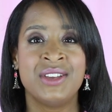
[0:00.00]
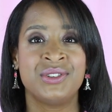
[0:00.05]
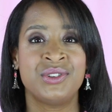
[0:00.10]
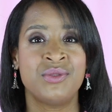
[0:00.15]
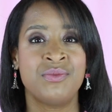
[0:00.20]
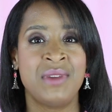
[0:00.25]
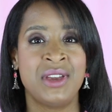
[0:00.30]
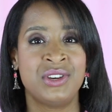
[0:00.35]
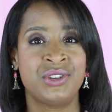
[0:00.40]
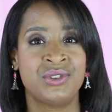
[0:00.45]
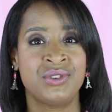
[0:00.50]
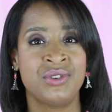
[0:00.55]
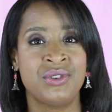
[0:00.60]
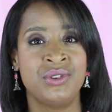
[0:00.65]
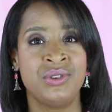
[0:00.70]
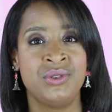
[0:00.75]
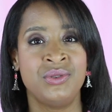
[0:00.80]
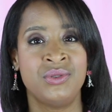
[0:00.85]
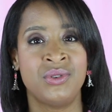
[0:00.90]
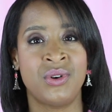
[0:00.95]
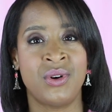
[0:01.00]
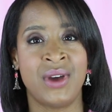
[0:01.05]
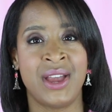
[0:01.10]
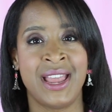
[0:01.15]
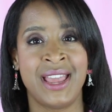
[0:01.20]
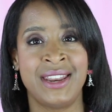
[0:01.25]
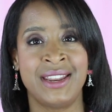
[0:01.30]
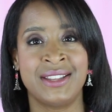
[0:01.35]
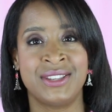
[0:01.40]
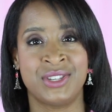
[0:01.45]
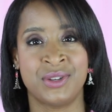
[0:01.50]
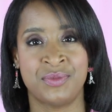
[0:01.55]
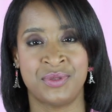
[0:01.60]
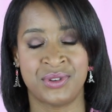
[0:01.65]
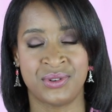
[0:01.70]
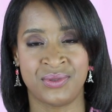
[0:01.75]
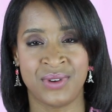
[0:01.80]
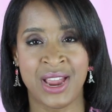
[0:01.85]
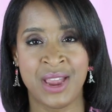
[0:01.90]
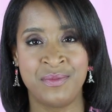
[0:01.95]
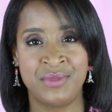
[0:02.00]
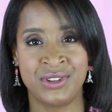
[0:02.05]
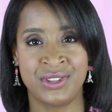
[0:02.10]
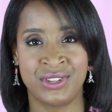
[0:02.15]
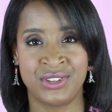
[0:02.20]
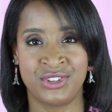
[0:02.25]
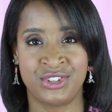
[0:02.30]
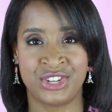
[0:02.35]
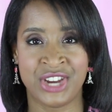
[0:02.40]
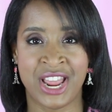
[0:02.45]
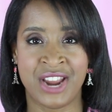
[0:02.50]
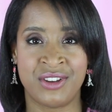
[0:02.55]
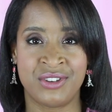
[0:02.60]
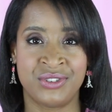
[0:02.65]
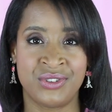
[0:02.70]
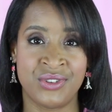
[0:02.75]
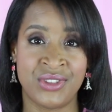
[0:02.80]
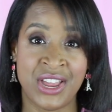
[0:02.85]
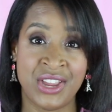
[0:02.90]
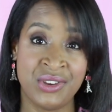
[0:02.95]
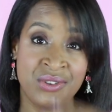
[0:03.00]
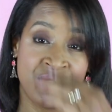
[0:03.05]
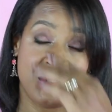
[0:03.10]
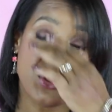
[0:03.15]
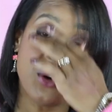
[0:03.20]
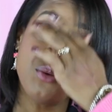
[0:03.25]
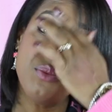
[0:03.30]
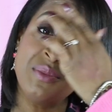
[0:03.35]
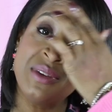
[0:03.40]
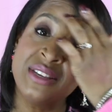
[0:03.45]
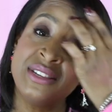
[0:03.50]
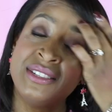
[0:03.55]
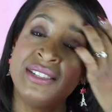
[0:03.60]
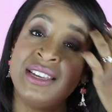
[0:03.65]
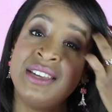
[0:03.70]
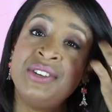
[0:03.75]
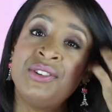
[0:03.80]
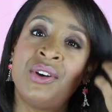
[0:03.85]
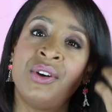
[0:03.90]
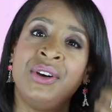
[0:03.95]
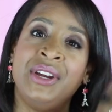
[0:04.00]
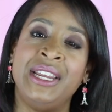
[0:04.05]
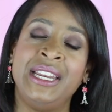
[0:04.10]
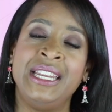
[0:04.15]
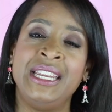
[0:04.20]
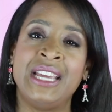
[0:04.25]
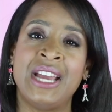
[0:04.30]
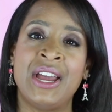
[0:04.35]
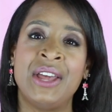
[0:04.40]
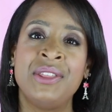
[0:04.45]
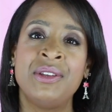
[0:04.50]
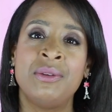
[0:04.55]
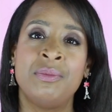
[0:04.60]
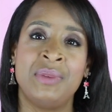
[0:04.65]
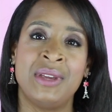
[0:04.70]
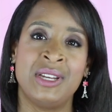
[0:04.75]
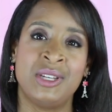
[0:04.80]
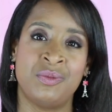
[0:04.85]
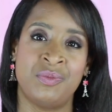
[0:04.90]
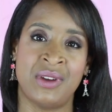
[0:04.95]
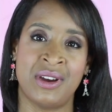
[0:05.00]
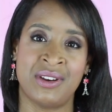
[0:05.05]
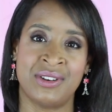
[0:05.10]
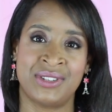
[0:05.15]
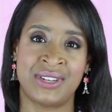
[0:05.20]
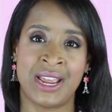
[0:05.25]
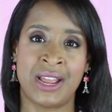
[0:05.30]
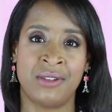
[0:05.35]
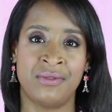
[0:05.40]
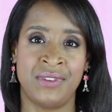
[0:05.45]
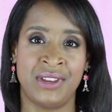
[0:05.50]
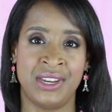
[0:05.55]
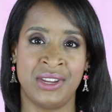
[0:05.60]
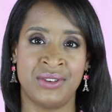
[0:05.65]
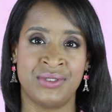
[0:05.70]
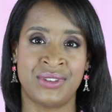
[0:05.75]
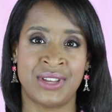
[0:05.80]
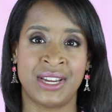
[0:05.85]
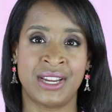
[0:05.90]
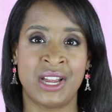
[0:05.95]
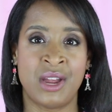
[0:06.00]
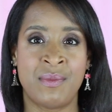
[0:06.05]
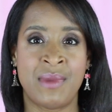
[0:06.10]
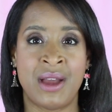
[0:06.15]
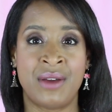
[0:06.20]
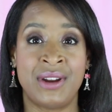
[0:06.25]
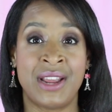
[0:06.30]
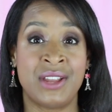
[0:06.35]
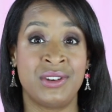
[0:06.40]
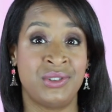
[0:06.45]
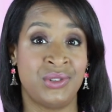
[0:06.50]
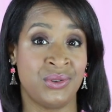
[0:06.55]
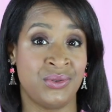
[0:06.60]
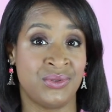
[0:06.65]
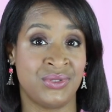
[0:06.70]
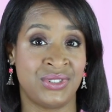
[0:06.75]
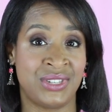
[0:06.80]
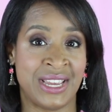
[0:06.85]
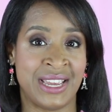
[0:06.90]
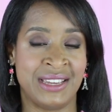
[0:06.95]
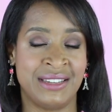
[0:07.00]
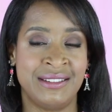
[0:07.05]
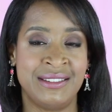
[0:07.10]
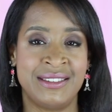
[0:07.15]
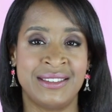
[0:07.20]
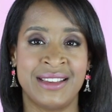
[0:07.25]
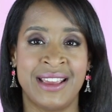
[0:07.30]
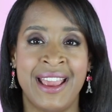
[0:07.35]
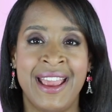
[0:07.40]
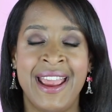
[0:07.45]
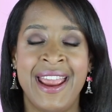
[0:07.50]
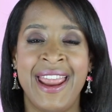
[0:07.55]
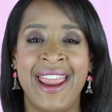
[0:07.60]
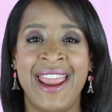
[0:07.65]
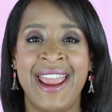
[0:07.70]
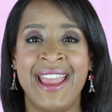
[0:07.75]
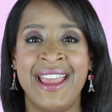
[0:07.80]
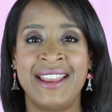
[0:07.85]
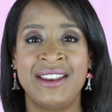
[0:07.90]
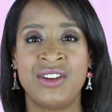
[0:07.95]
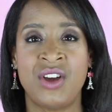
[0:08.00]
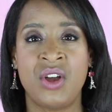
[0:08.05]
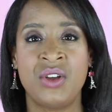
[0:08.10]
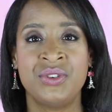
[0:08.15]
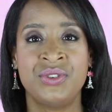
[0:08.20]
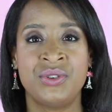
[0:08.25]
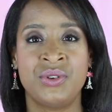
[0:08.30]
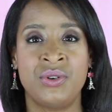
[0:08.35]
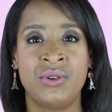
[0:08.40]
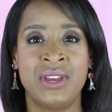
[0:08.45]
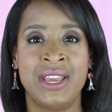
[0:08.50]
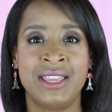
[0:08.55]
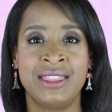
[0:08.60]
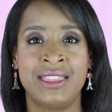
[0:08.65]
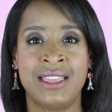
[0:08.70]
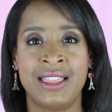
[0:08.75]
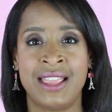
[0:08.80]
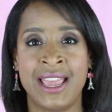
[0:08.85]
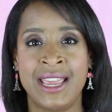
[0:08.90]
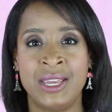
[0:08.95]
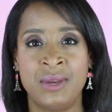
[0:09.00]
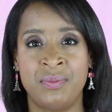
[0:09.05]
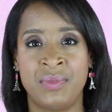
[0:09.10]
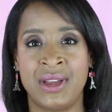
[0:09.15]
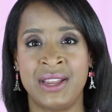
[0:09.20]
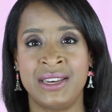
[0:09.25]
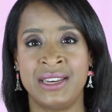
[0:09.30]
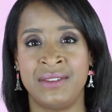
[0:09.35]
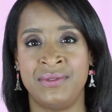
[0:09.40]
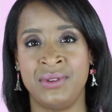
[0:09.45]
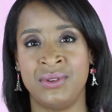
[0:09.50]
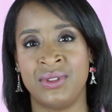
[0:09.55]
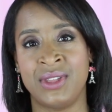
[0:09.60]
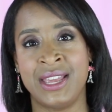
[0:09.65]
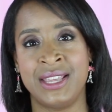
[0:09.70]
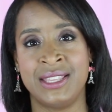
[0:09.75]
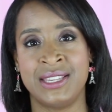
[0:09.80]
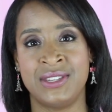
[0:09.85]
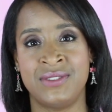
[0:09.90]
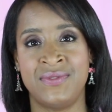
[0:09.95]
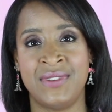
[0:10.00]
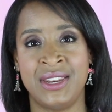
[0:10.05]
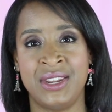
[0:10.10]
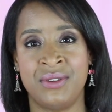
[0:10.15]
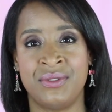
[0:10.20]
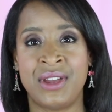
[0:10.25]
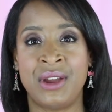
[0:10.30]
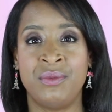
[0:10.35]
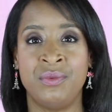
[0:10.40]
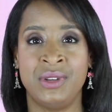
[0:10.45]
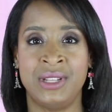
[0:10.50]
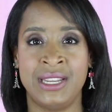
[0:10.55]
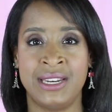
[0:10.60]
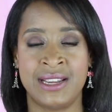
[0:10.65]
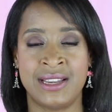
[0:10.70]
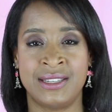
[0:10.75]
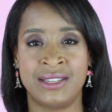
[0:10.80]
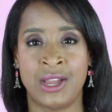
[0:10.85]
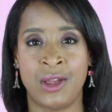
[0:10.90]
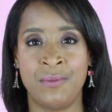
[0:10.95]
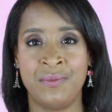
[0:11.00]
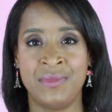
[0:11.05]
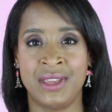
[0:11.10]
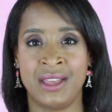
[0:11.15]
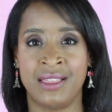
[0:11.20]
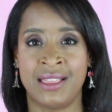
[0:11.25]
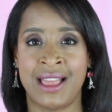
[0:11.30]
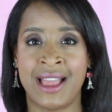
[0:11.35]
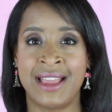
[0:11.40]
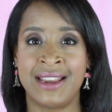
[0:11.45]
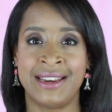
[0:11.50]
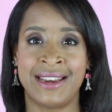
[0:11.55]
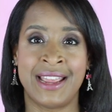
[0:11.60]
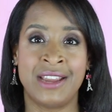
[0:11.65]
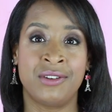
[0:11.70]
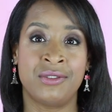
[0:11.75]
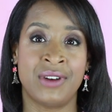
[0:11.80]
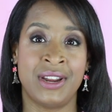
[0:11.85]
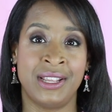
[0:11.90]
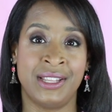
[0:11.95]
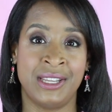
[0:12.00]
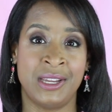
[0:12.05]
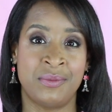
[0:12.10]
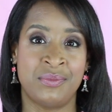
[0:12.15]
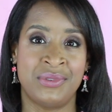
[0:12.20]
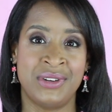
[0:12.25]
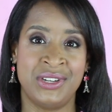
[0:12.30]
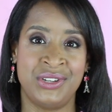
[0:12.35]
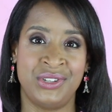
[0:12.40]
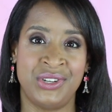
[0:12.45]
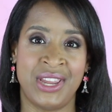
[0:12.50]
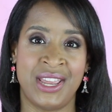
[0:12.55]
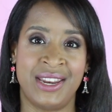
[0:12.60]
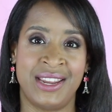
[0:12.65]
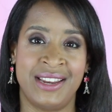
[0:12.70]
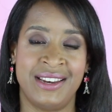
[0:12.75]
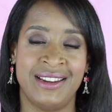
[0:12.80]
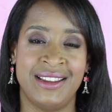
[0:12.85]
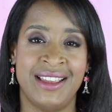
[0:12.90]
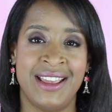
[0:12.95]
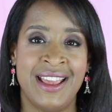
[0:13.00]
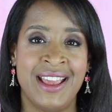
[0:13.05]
So make sure you go ahead and subscribe to this channel so that you don't miss it or any other Pink to Paris style videos that come out on Tuesdays. And also hit the like button if you like this video. That really does help me a lot and I greatly appreciate it.